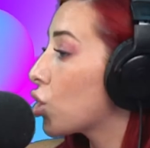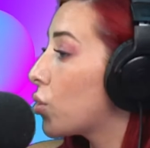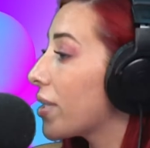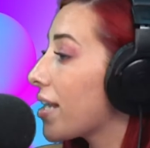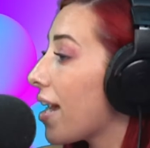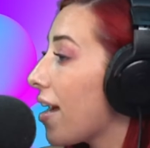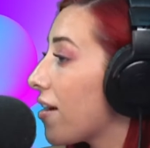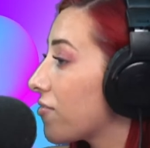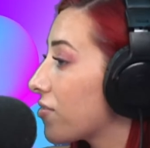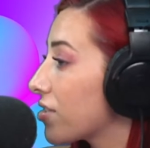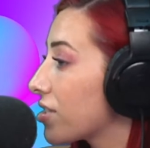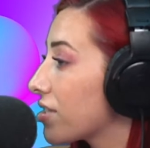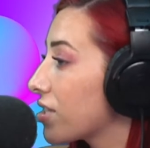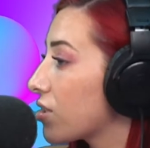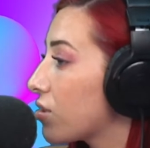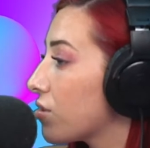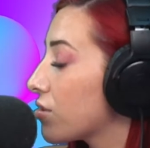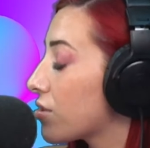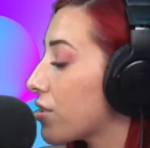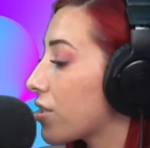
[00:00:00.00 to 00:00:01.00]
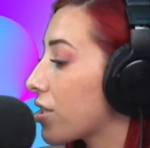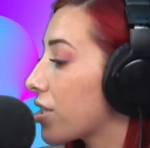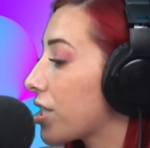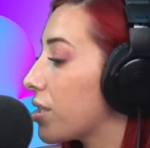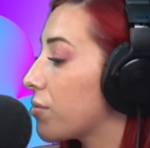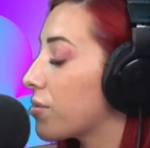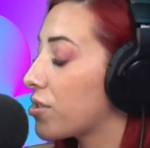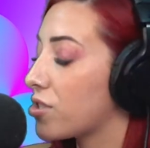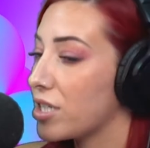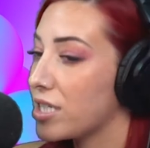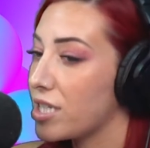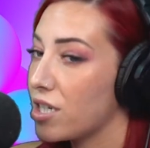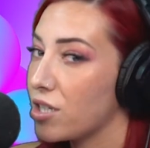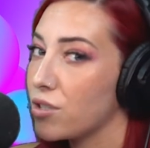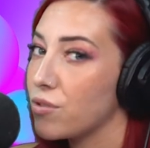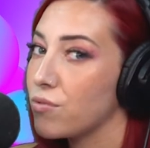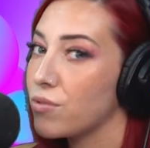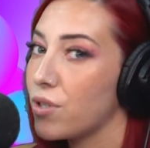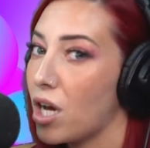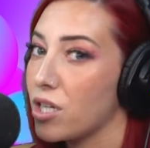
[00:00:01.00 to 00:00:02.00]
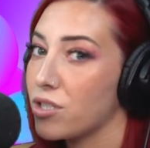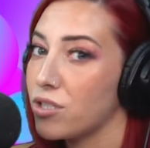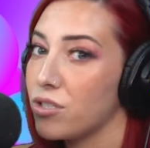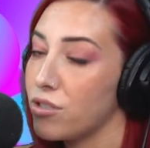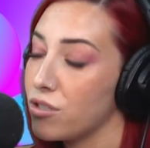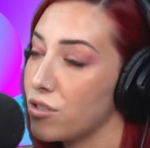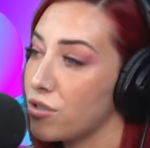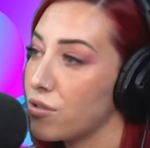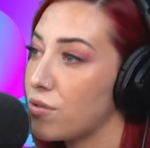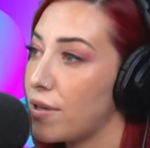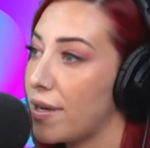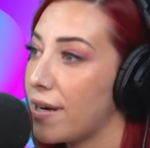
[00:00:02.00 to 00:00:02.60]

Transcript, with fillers: Quit everything cold turkey, which they tell you not to do.